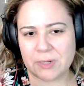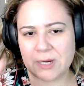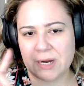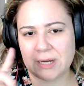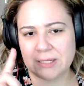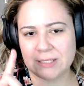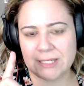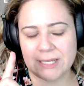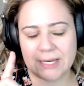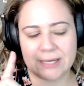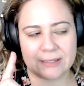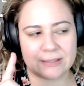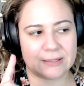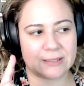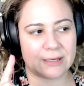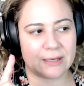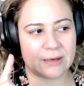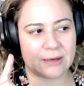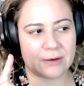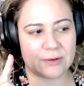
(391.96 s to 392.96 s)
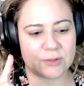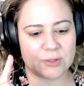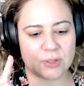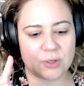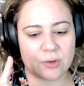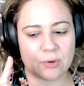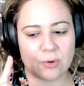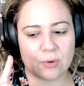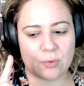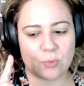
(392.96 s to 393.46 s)
some context.
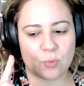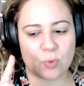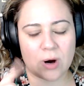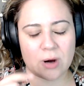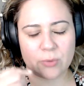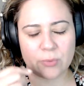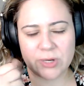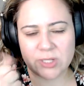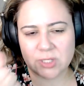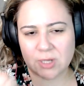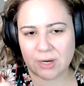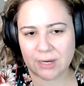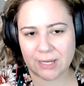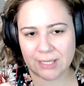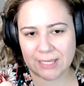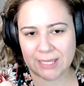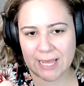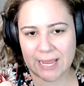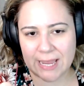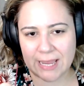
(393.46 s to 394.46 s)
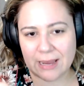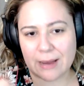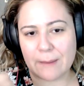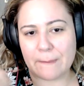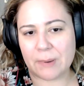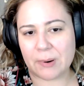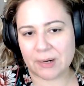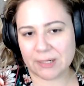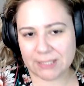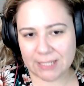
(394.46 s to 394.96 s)
So, are we talking like
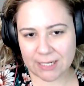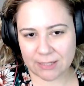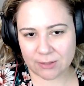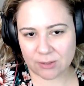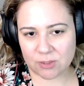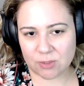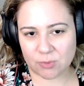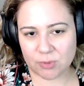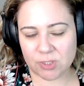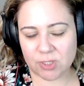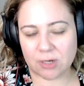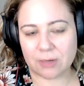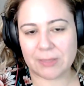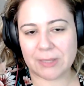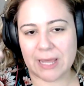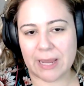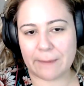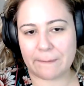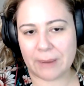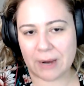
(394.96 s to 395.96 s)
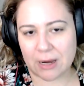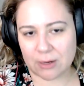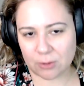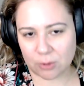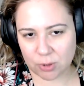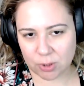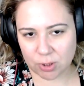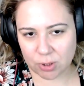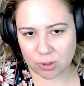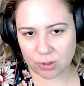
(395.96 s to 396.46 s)
bartenders or we're talking about like
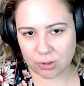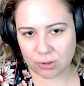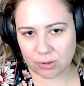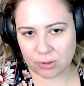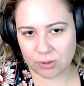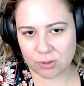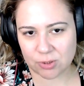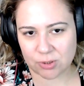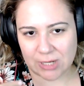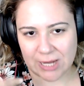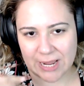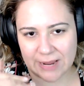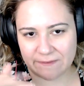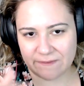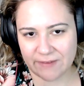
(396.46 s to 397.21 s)
bottle girls or